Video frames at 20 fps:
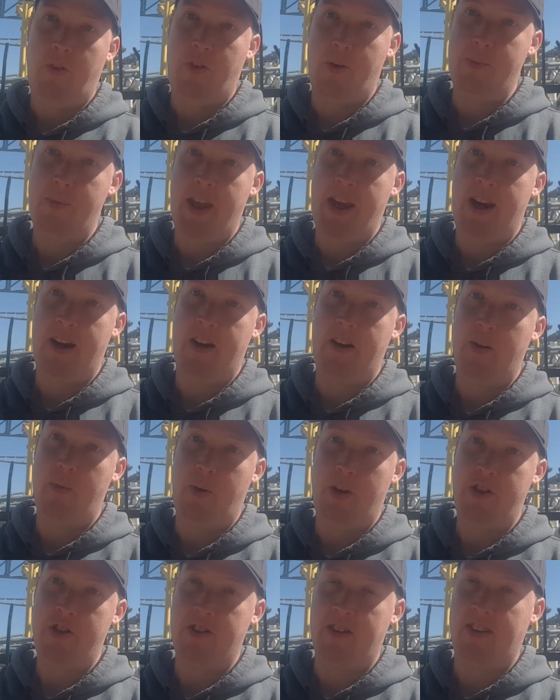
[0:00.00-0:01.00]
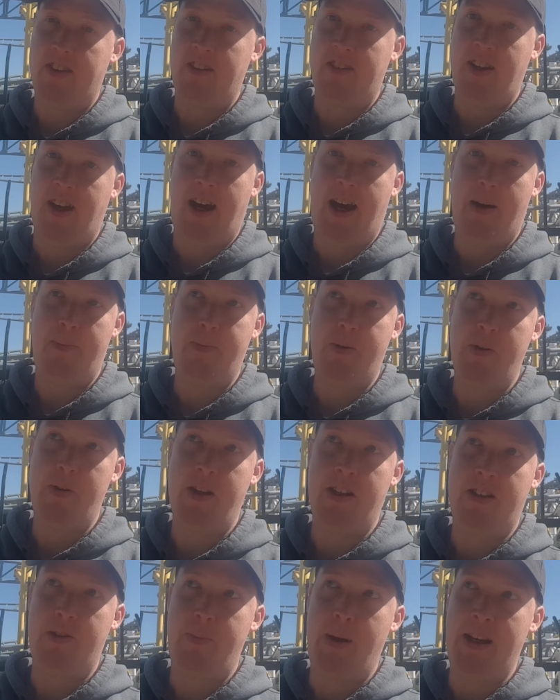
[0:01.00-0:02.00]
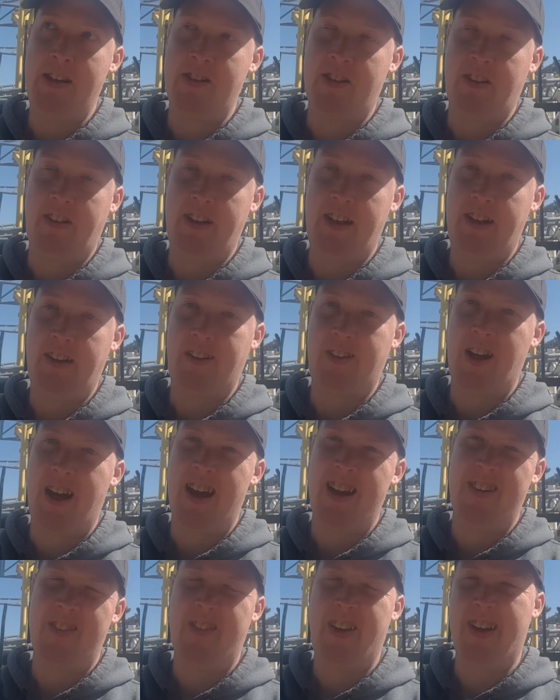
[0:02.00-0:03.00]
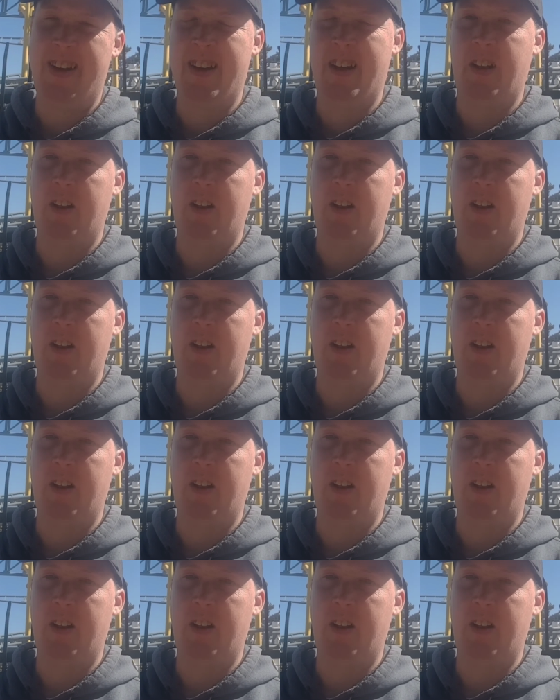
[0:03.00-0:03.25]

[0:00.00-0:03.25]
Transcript: from there, once you're at the top, it's basically kind of like an